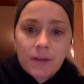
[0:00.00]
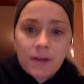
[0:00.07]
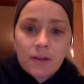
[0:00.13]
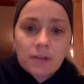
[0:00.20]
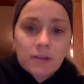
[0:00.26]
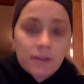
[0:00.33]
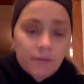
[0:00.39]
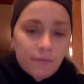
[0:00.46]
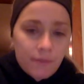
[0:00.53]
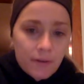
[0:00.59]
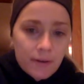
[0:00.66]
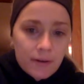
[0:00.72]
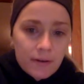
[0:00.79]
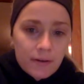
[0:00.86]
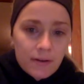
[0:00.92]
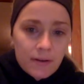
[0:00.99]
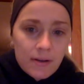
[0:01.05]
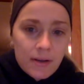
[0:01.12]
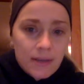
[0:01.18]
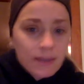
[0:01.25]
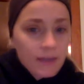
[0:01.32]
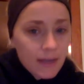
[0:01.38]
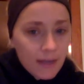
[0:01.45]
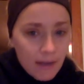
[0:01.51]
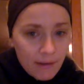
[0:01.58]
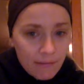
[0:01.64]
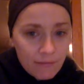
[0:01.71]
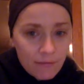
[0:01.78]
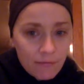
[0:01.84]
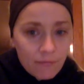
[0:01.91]
Suffering is a
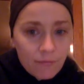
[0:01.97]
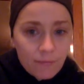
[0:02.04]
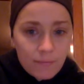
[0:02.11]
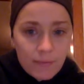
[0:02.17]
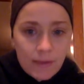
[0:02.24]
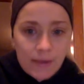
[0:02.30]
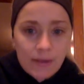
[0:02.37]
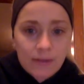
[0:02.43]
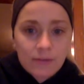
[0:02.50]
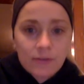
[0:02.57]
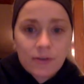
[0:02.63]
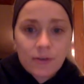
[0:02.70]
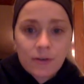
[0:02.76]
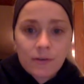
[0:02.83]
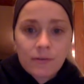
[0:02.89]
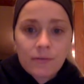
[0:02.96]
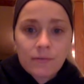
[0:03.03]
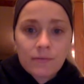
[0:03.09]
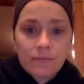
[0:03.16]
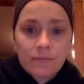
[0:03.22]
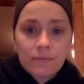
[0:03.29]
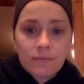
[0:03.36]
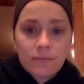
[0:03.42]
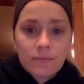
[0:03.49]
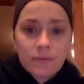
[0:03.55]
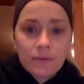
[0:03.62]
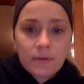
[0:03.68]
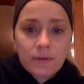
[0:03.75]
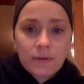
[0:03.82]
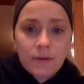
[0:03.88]
gift from me to you
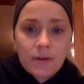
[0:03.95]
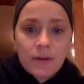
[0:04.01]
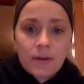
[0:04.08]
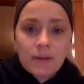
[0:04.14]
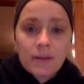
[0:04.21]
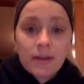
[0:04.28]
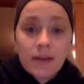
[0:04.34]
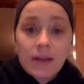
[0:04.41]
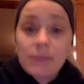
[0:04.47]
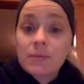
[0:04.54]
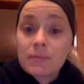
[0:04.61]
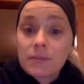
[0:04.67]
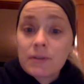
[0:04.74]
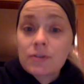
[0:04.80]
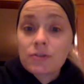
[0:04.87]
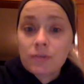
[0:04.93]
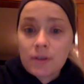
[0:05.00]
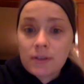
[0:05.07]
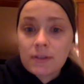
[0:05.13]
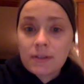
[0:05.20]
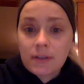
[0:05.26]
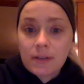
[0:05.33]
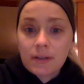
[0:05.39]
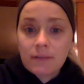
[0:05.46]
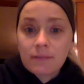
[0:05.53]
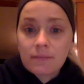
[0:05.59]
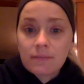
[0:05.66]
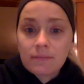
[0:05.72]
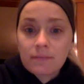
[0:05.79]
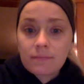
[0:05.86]
that keeps me trusting
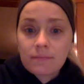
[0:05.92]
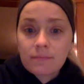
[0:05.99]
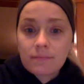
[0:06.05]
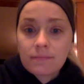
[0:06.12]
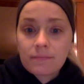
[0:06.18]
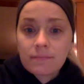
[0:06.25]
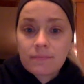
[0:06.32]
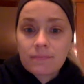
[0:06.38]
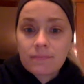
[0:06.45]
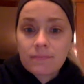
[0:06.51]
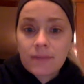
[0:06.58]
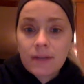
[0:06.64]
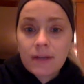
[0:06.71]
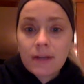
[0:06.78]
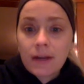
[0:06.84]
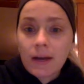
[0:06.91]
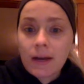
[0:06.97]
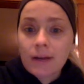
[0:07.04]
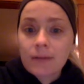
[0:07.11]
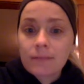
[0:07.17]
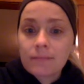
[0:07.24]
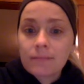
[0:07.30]
in God."